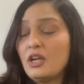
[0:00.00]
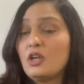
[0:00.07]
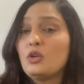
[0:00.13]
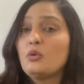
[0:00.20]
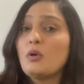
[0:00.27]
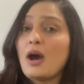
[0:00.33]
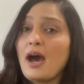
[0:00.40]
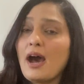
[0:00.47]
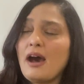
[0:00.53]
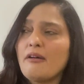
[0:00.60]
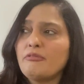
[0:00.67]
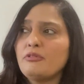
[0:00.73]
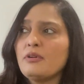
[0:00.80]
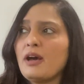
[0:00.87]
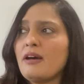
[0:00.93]
You
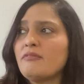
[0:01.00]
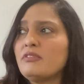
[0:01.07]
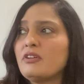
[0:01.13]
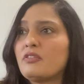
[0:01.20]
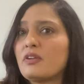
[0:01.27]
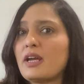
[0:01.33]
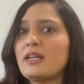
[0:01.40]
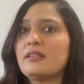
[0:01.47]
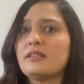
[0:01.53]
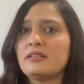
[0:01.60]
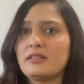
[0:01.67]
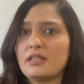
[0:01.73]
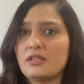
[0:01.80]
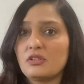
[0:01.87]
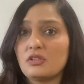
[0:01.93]
have to have the right
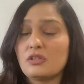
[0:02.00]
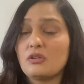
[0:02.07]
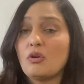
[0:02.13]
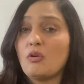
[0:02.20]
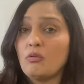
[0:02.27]
intention.